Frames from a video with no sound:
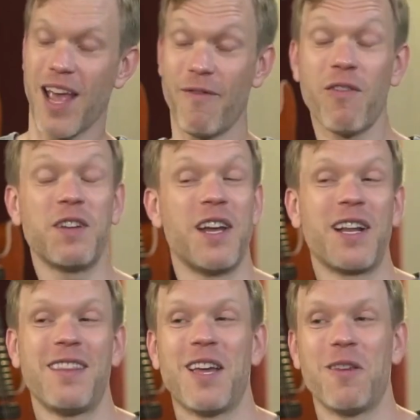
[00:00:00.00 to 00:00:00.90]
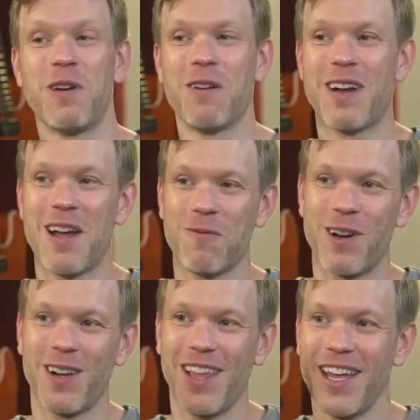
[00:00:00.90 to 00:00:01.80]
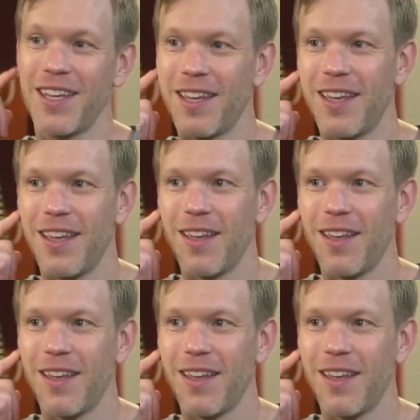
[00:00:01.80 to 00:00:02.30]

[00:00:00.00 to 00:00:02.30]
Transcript: have you ever done it the other way around where like